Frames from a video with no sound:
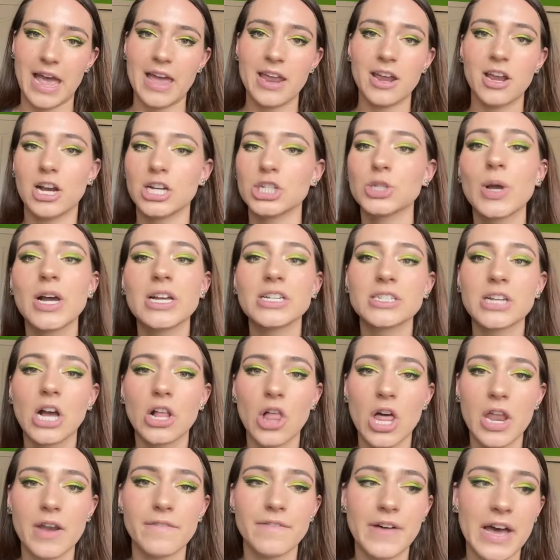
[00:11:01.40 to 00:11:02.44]
It also has a
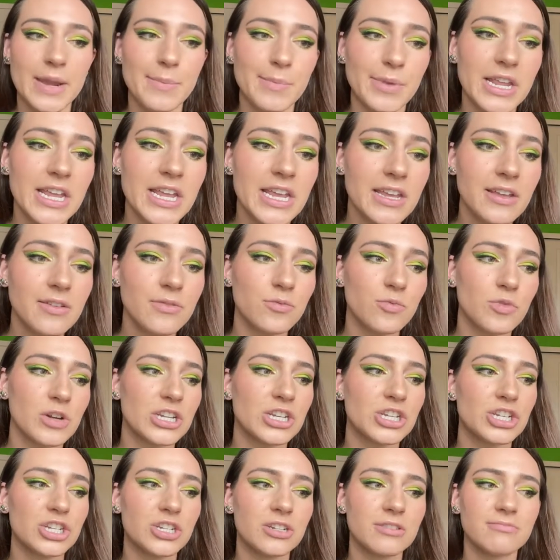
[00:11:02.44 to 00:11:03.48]
lot of vitamin E,
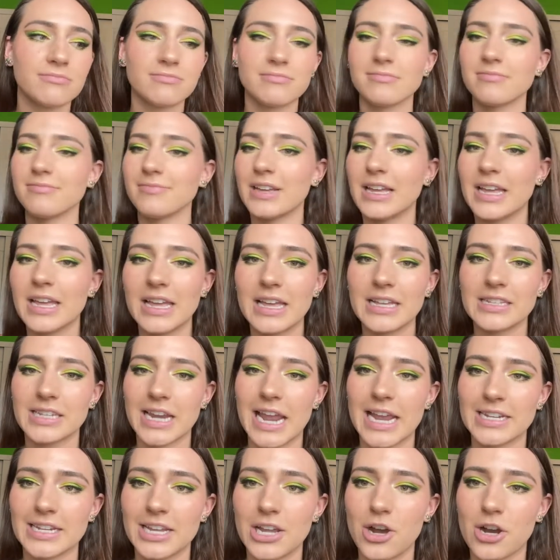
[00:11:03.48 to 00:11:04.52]
which is an
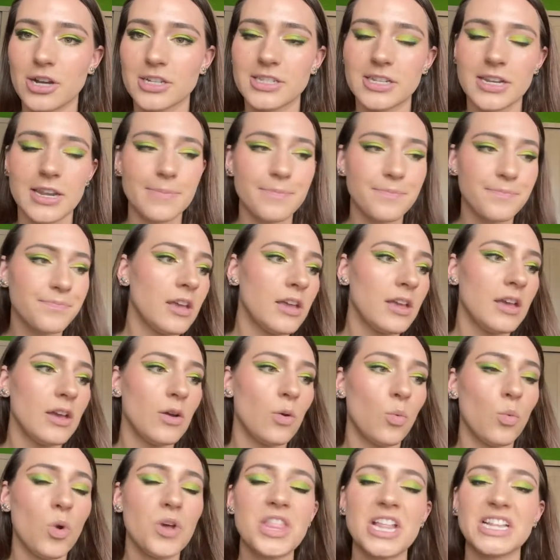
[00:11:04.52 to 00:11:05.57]
antioxidant.
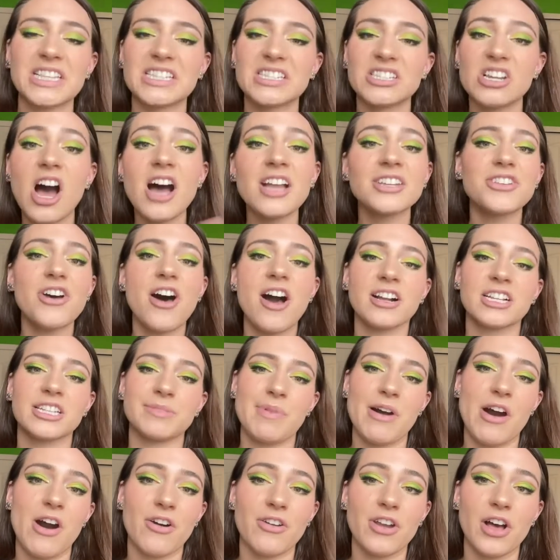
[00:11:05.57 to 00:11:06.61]
One that's not talked
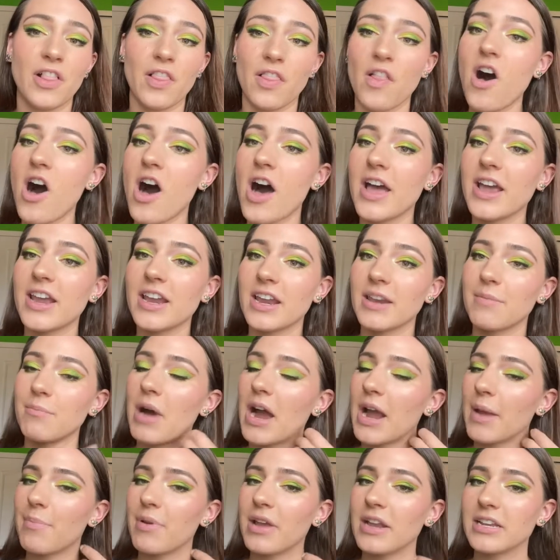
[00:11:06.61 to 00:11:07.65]
about a lot, in my
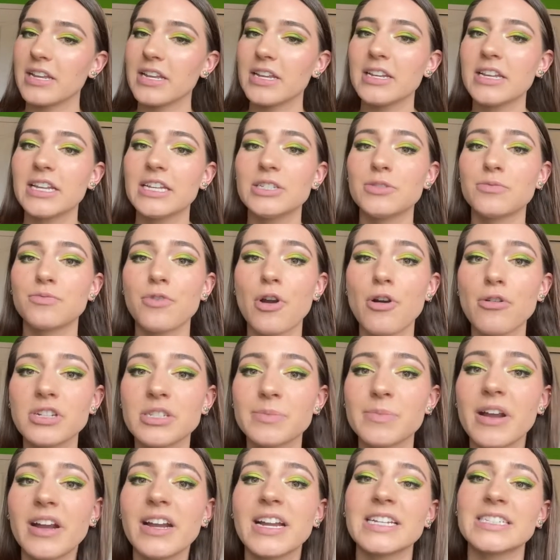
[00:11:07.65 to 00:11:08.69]
opinion, is
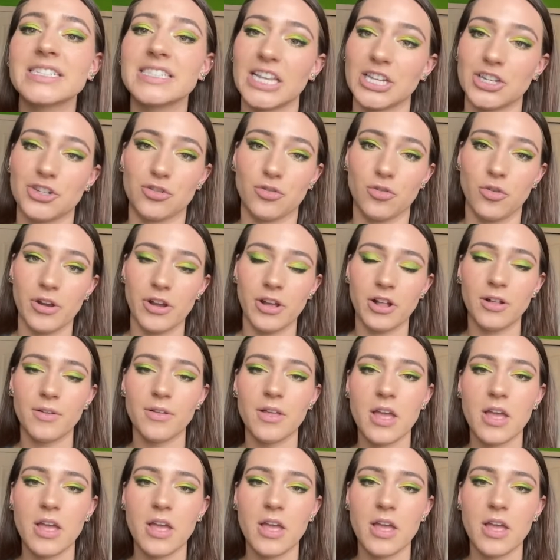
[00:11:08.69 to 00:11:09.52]
rosemary essential oil.